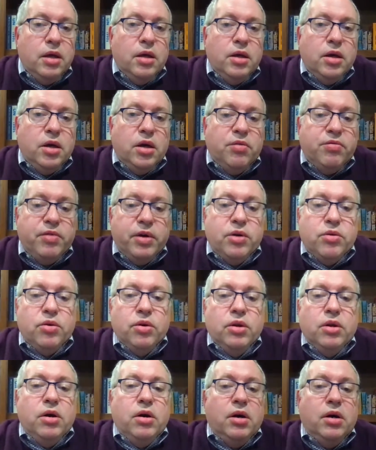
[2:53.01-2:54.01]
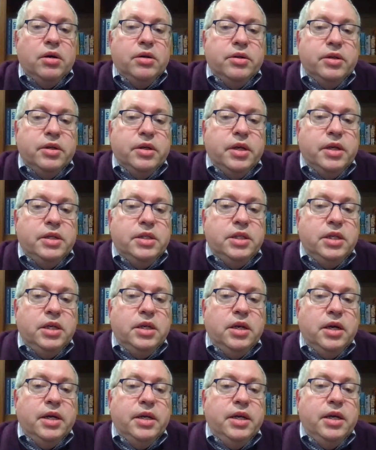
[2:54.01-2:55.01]
A federal law, the
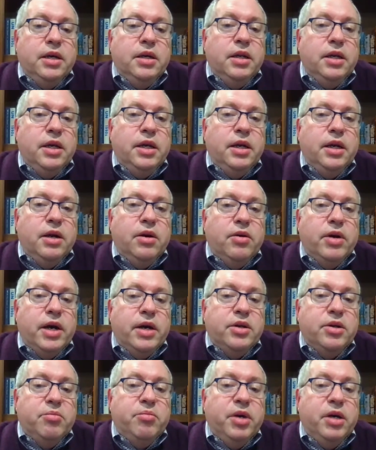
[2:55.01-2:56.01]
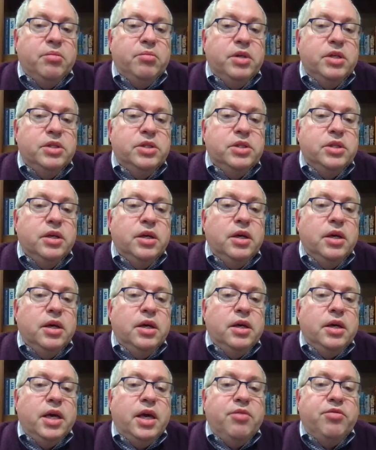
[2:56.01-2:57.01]
1990 Clean Air Act amendments,
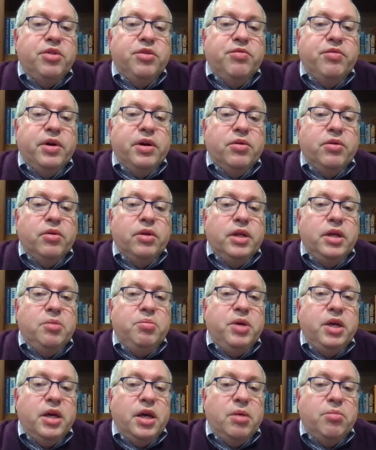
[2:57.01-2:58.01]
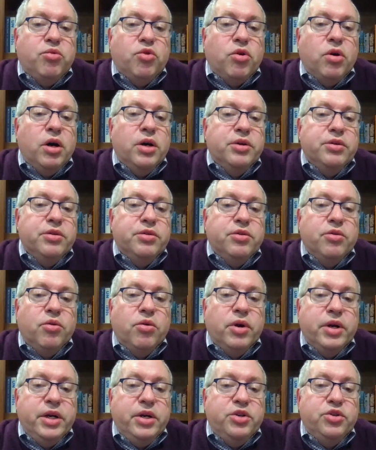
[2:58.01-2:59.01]
gave the federal EPA broad
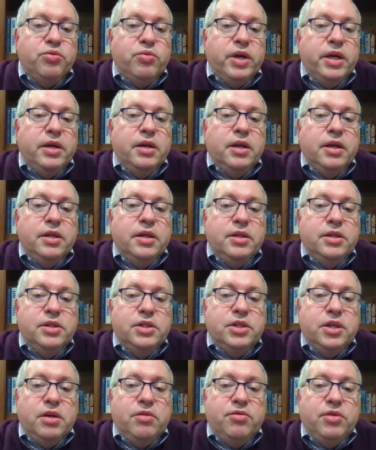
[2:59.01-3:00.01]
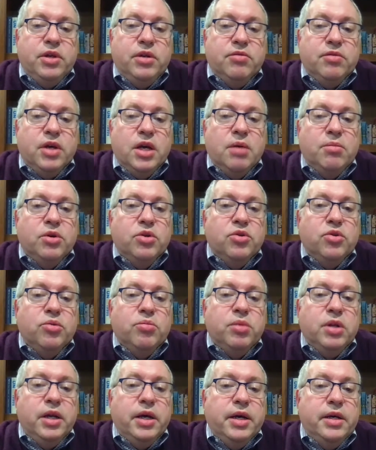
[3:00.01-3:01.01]
authority to regulate the safety of chemical
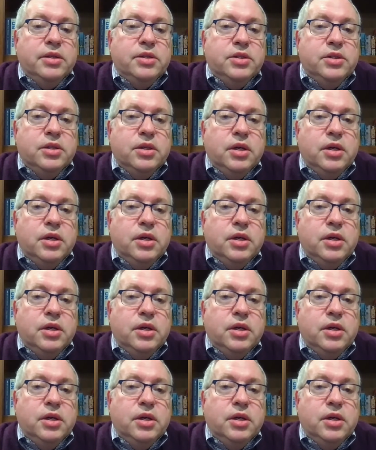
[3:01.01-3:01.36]
plants.